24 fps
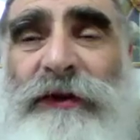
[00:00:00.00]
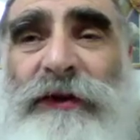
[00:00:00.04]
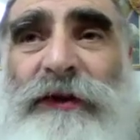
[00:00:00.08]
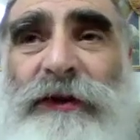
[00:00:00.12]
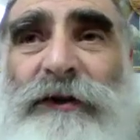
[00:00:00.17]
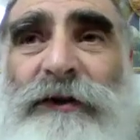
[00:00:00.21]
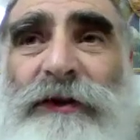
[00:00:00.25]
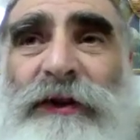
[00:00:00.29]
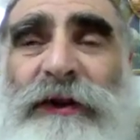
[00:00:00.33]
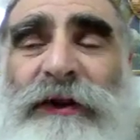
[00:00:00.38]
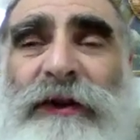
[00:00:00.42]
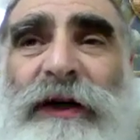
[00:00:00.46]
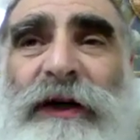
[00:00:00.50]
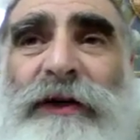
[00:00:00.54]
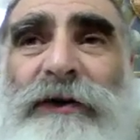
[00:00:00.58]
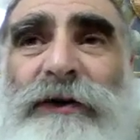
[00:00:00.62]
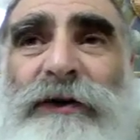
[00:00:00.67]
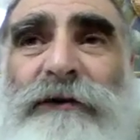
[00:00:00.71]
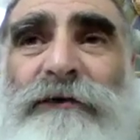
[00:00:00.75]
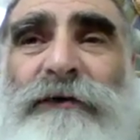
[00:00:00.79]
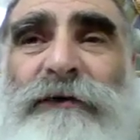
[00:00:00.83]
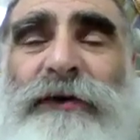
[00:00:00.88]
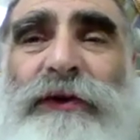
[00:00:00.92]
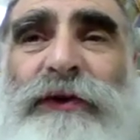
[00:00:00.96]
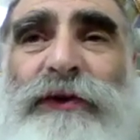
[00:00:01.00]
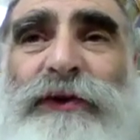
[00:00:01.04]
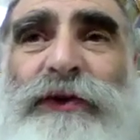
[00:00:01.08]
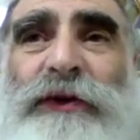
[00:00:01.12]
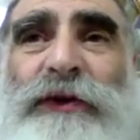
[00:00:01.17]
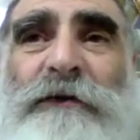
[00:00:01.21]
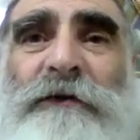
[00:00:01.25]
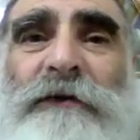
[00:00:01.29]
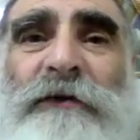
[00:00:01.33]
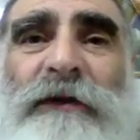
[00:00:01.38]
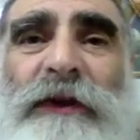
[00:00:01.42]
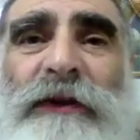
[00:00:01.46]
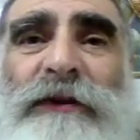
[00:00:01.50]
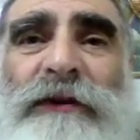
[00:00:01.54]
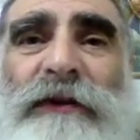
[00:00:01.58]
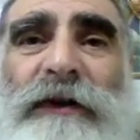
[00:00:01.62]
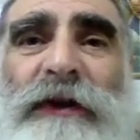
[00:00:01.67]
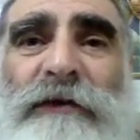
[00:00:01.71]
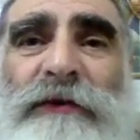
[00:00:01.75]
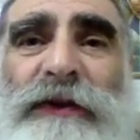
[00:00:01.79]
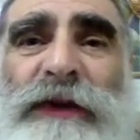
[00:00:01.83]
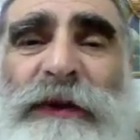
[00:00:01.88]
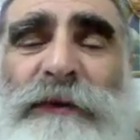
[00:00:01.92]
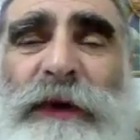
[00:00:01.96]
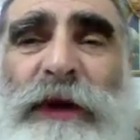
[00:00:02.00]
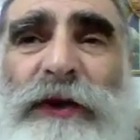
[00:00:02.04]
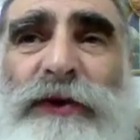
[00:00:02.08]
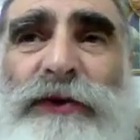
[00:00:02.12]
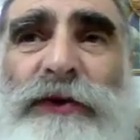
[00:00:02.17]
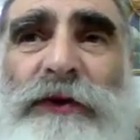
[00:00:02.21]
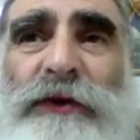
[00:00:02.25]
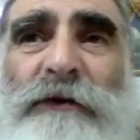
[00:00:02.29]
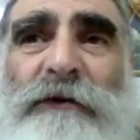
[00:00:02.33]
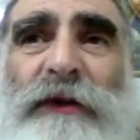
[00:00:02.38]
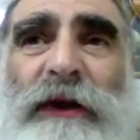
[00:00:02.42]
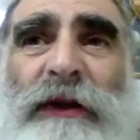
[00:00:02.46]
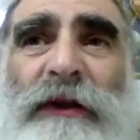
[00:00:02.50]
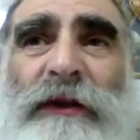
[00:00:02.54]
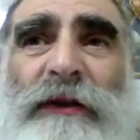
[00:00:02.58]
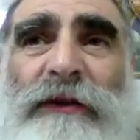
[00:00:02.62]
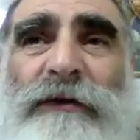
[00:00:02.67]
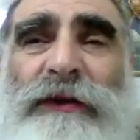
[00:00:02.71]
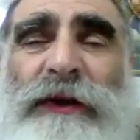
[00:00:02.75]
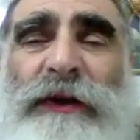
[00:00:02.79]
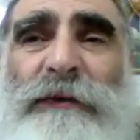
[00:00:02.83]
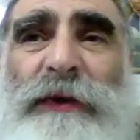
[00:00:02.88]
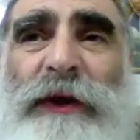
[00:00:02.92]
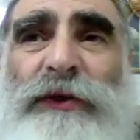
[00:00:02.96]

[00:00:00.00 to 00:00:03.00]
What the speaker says: the verge of special what